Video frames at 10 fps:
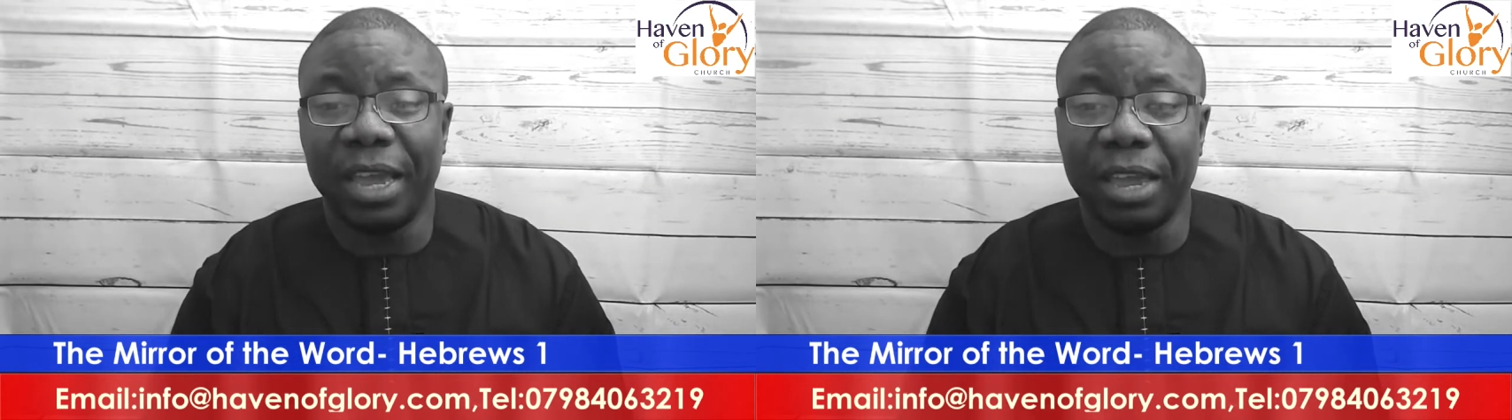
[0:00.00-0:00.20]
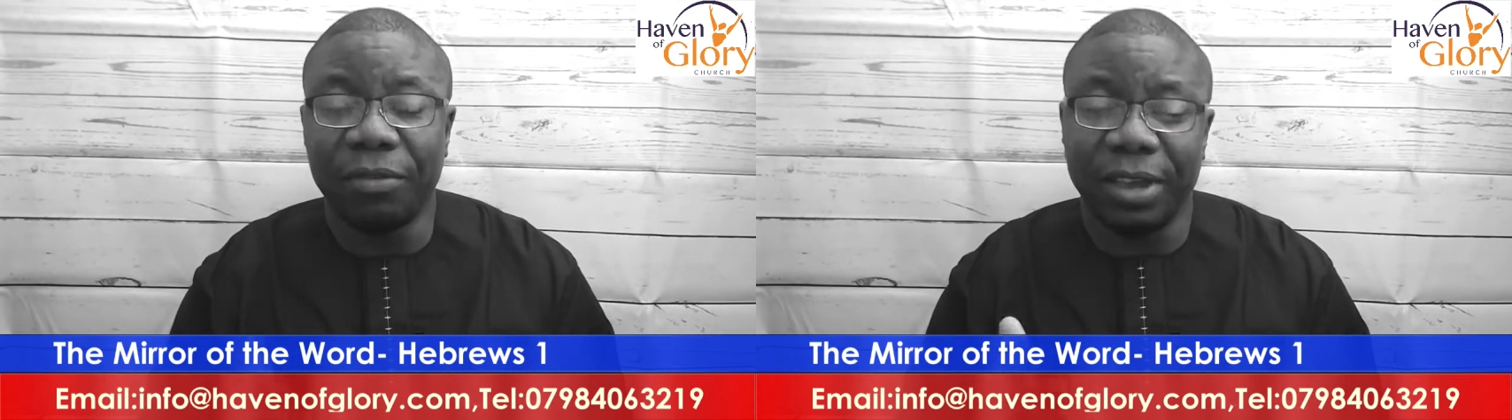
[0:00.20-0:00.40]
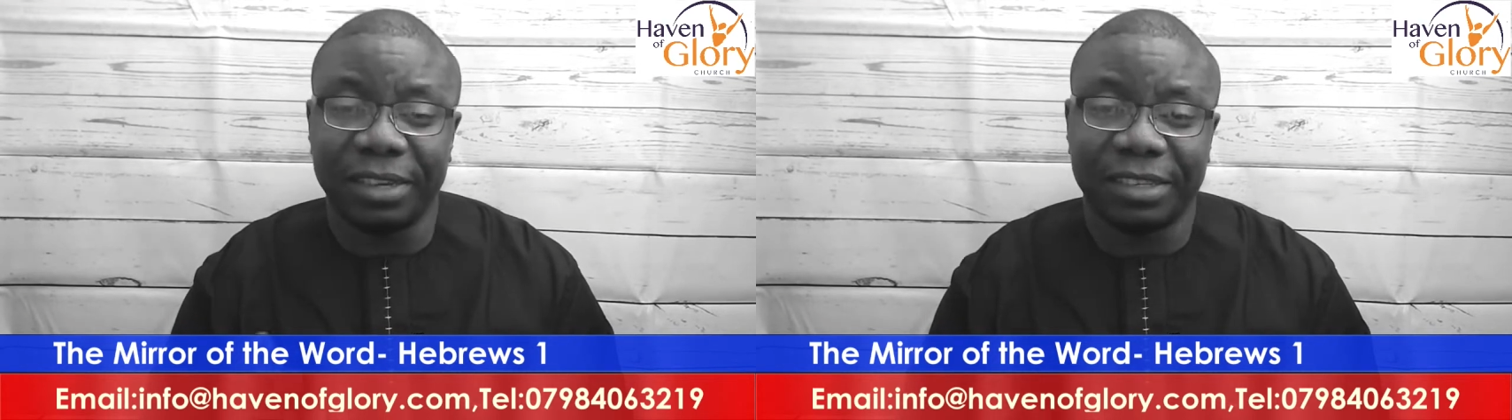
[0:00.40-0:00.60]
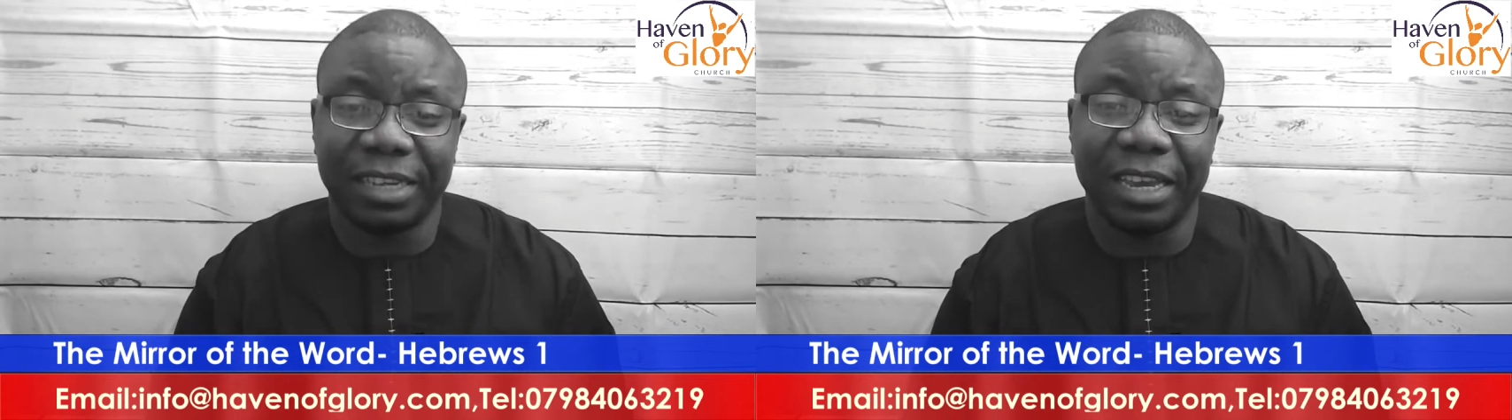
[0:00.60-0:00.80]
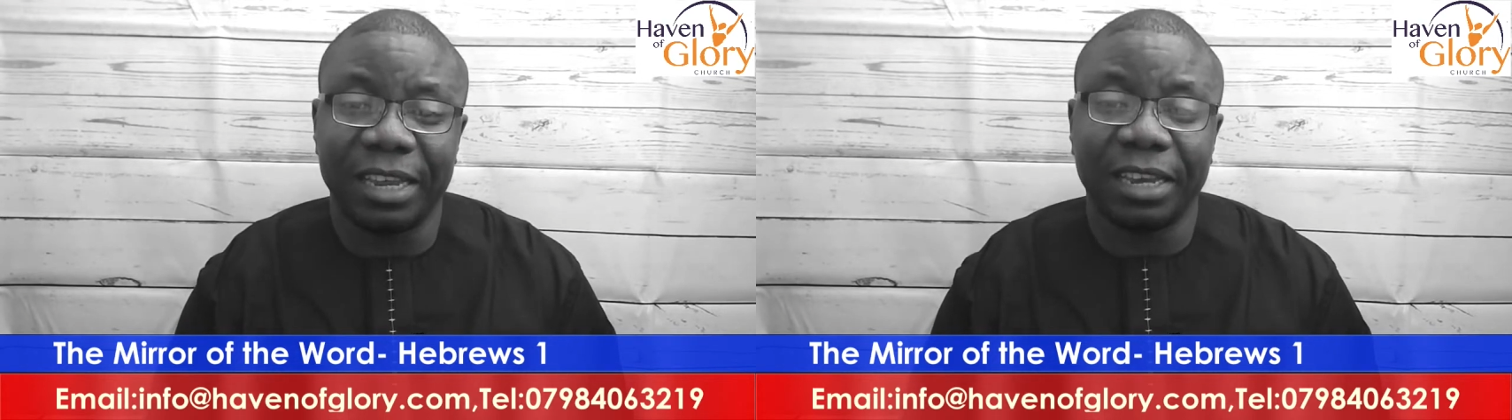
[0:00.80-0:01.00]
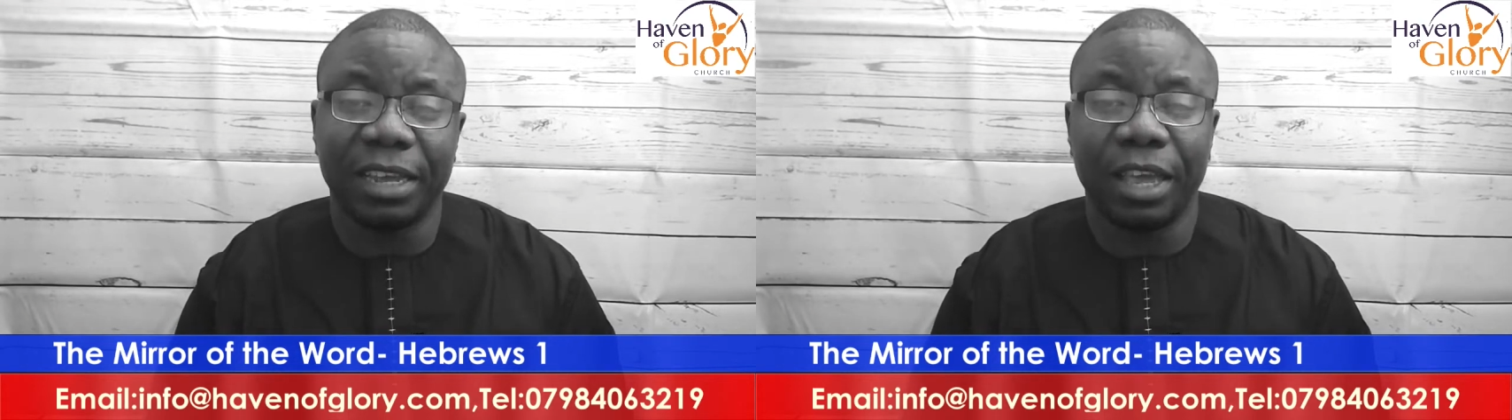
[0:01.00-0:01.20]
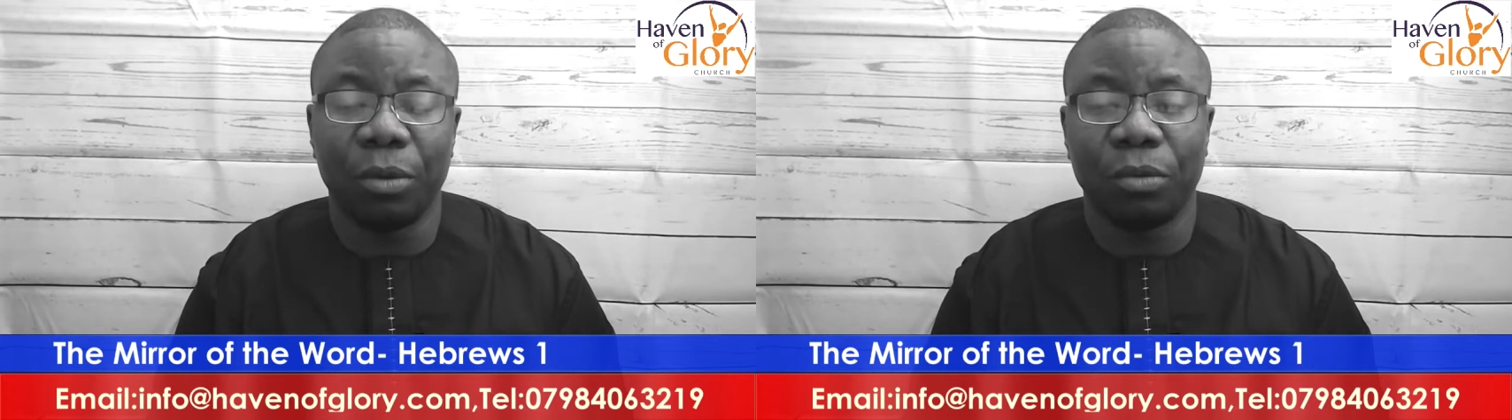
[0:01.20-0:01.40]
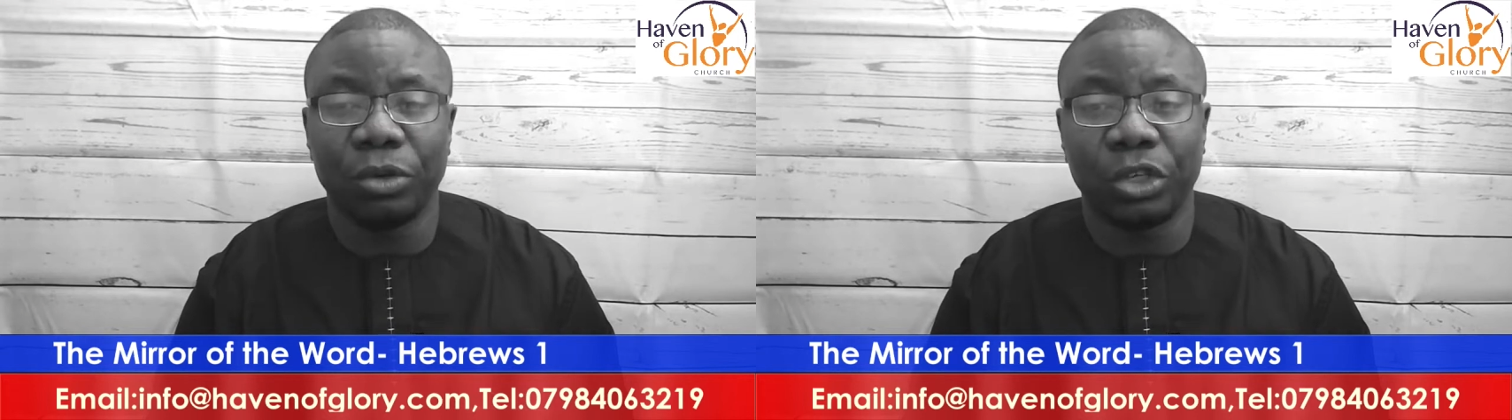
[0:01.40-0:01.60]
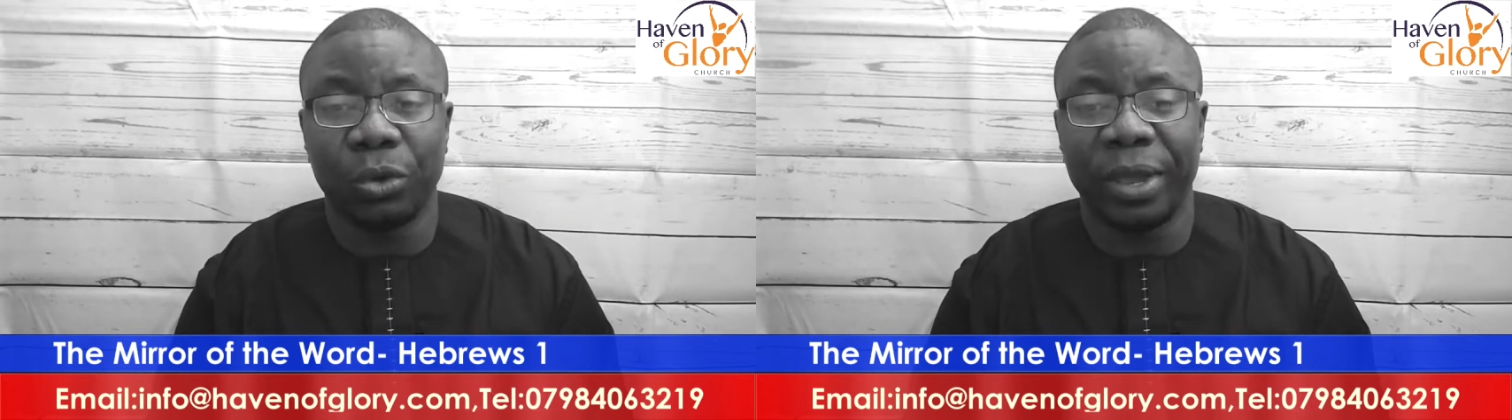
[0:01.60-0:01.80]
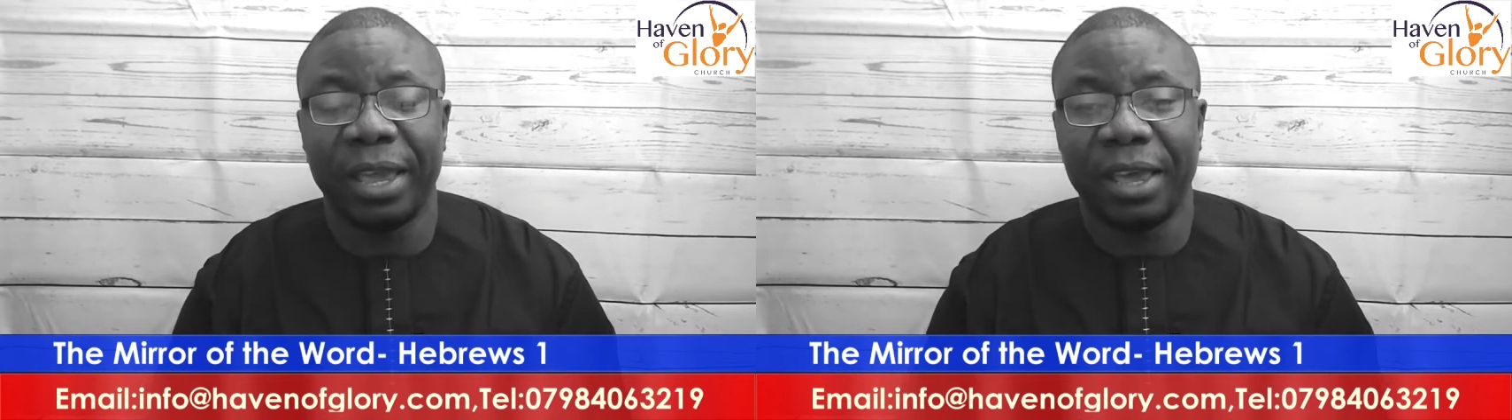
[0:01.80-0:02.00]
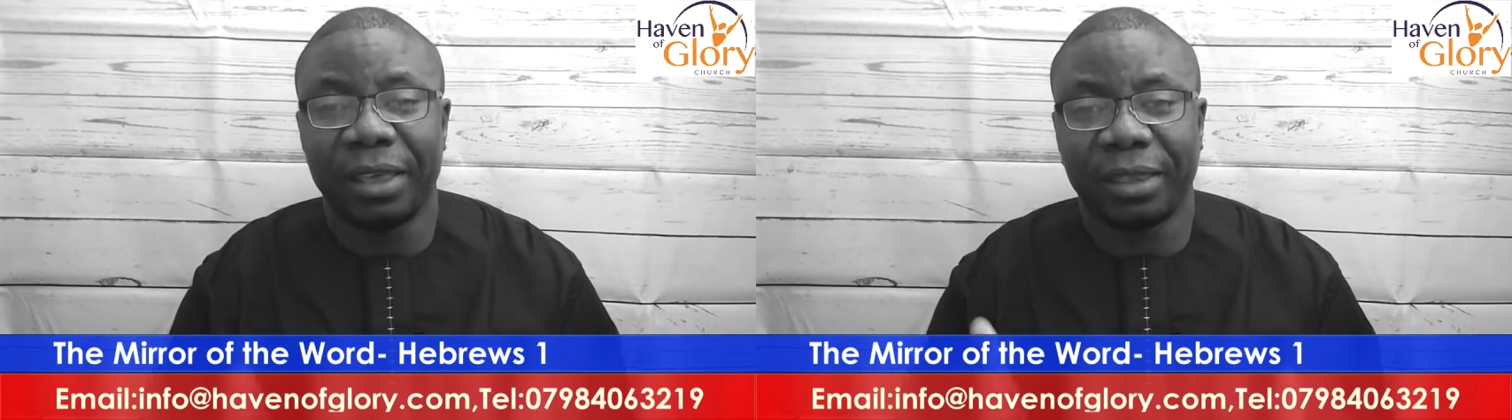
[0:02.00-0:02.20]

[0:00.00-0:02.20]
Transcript: If he said it, he will do it.